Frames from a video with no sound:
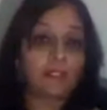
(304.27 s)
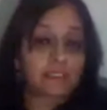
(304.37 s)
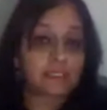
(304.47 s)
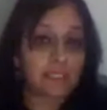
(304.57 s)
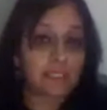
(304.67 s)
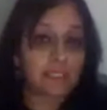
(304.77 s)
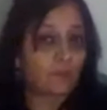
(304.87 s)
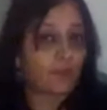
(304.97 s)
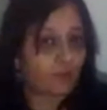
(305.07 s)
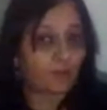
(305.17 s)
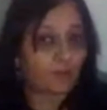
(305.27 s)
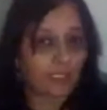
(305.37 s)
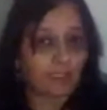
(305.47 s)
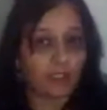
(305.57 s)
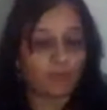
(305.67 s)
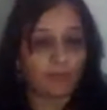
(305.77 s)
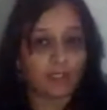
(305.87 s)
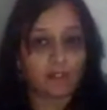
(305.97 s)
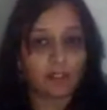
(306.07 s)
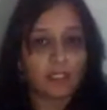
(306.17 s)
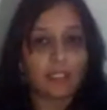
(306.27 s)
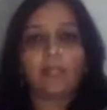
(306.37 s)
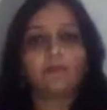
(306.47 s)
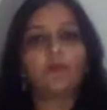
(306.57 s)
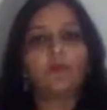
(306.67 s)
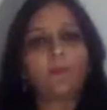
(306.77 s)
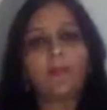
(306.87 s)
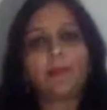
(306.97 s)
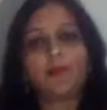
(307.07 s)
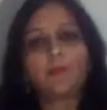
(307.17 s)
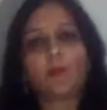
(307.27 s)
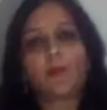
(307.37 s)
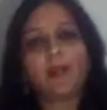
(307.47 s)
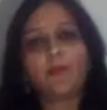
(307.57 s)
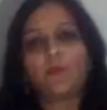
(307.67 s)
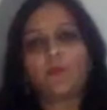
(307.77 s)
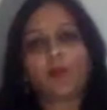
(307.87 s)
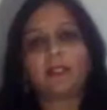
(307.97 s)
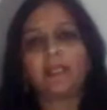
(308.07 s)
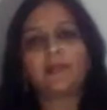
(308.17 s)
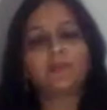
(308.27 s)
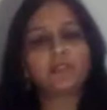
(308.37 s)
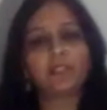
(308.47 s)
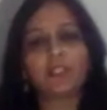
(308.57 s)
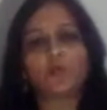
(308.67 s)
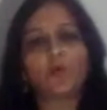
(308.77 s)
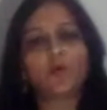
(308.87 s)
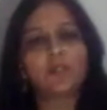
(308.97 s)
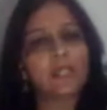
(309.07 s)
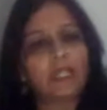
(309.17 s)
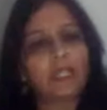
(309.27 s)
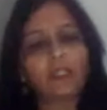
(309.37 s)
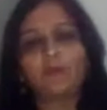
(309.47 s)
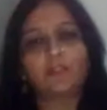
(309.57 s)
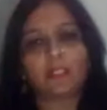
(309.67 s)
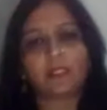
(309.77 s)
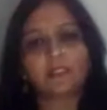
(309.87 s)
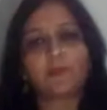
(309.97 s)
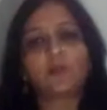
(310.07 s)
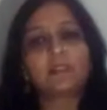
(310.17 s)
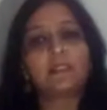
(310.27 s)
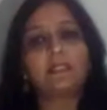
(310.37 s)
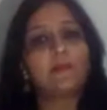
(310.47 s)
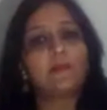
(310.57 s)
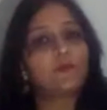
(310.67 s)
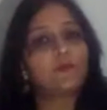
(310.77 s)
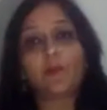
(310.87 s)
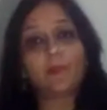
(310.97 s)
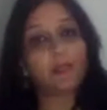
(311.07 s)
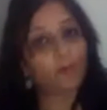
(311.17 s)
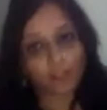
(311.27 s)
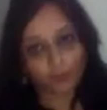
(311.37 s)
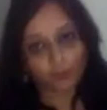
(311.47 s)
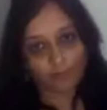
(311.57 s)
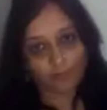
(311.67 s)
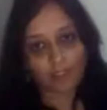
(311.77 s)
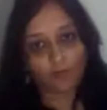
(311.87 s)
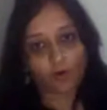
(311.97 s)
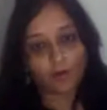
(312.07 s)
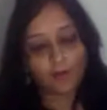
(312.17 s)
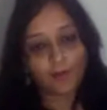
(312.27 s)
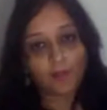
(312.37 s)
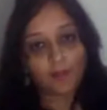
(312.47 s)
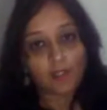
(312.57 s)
appointment is taken away from the Delhi government, it will not be able to provide water, electricity, roads, any of the things, because the teams will not be reporting to them anymore.